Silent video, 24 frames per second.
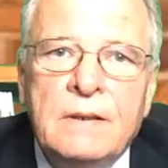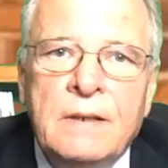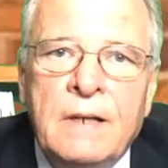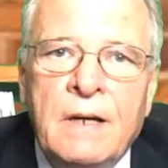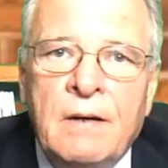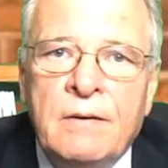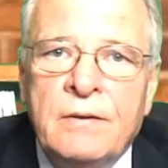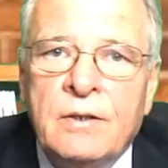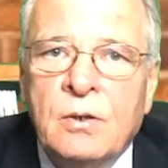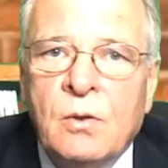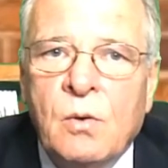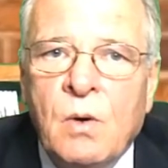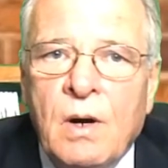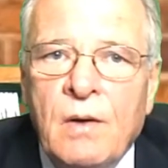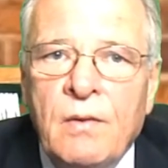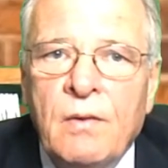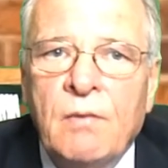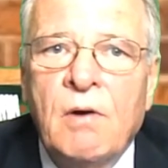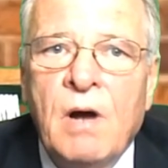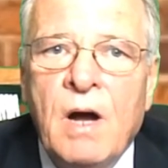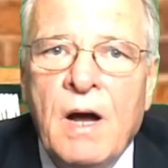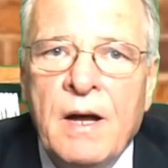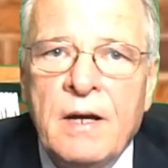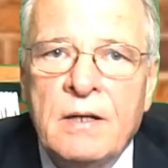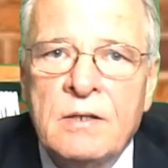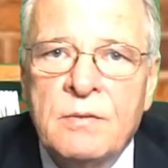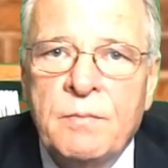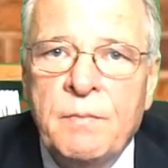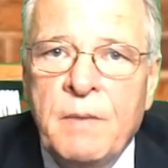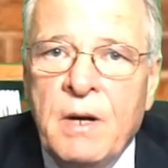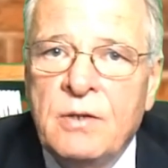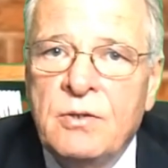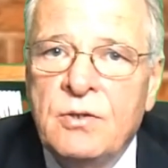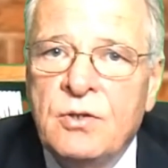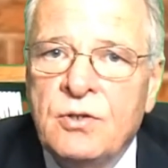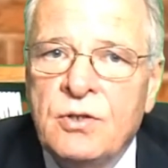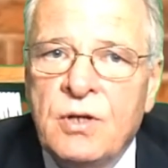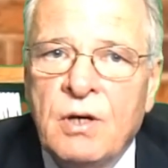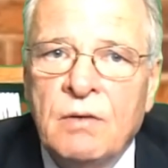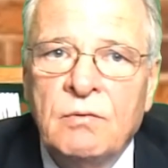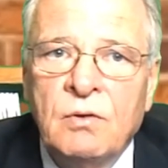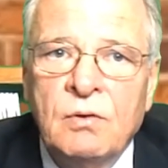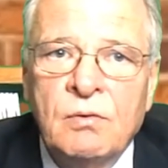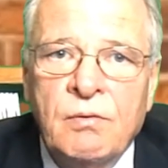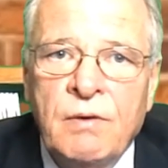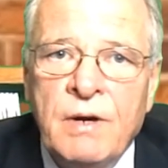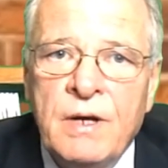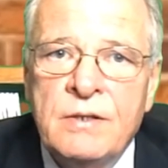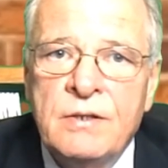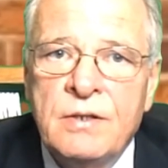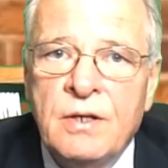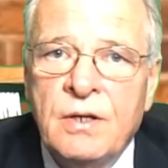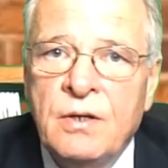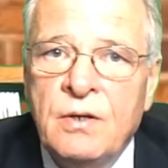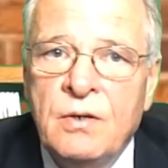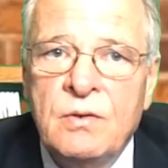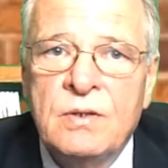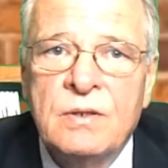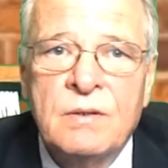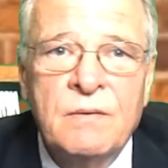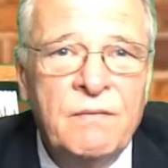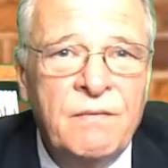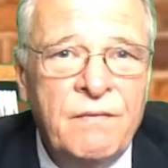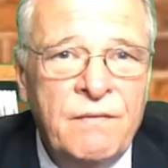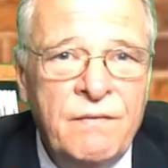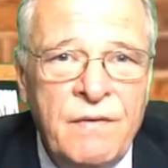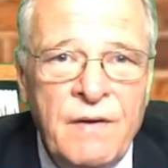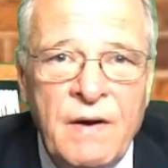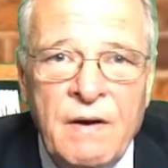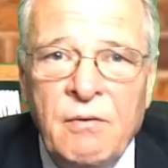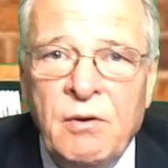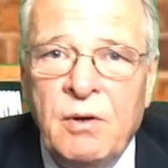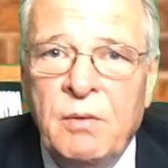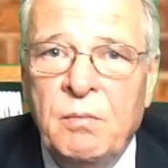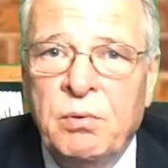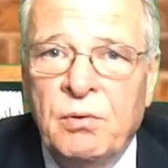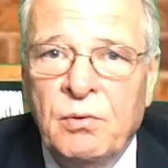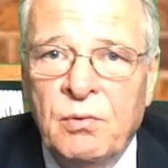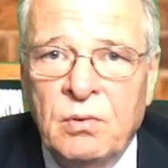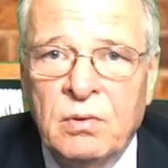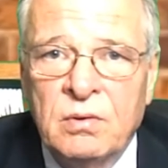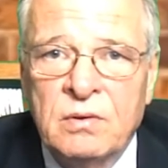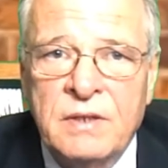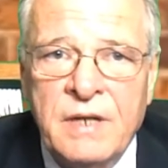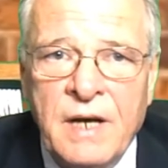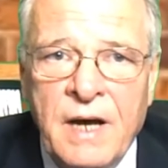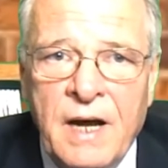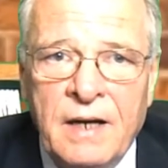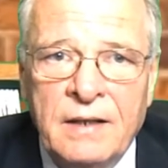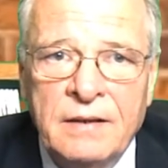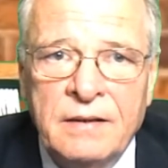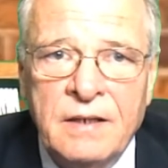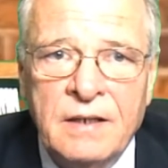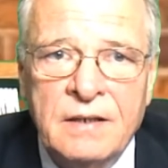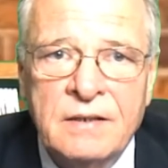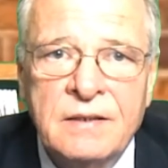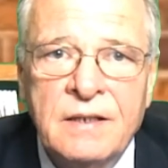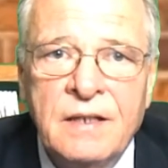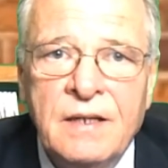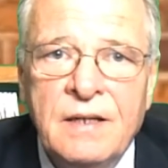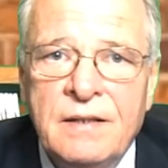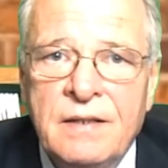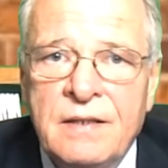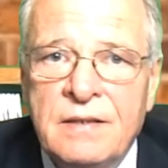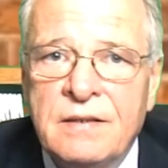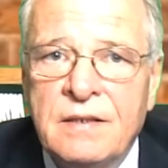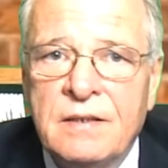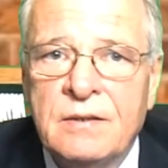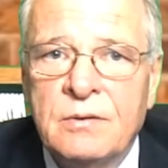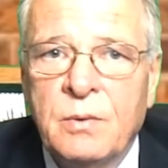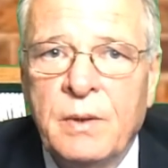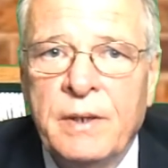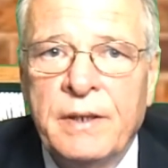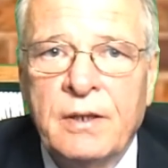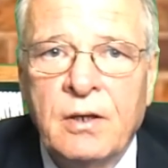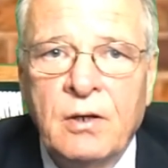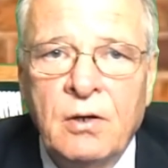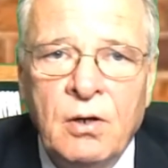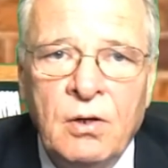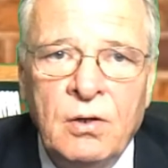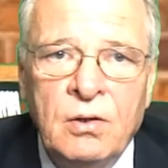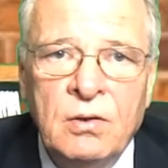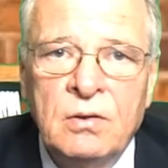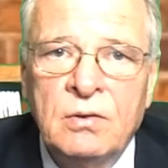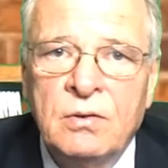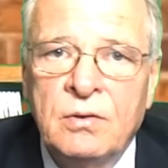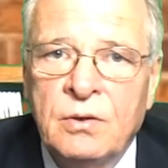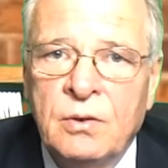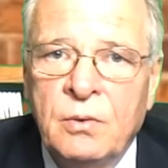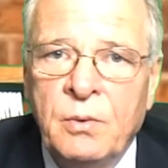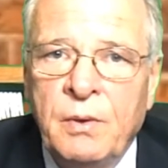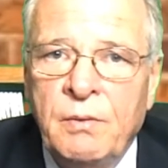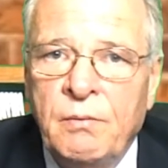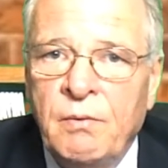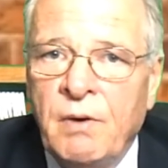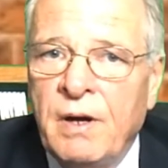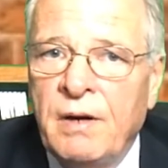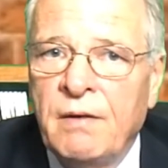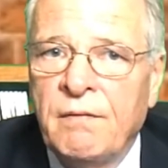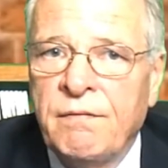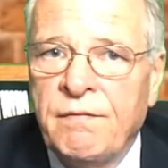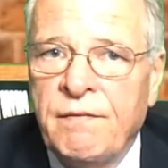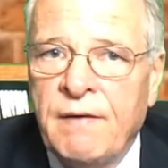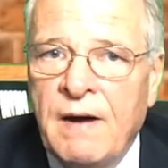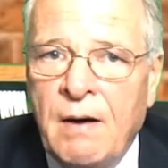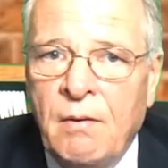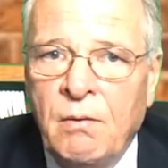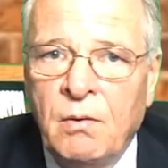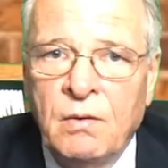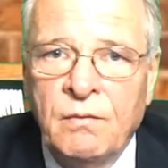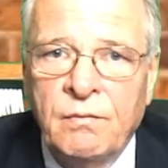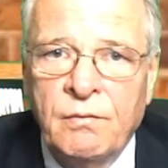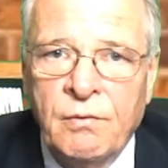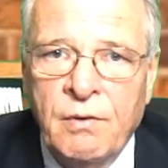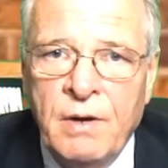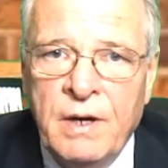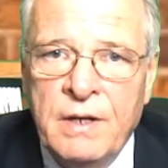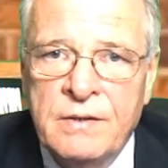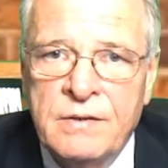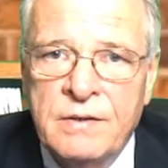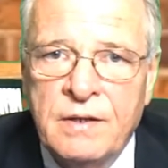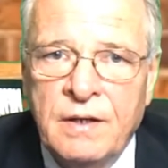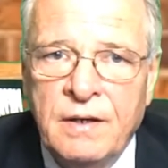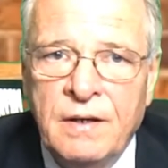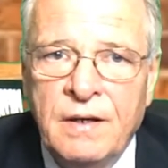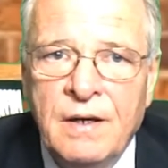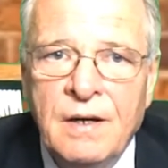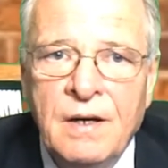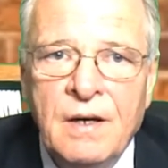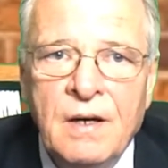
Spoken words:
Now, to quell the riots, Major General Gracie used some very brutal tactics. This is where Colonel Dewey ran afoul of Gracie.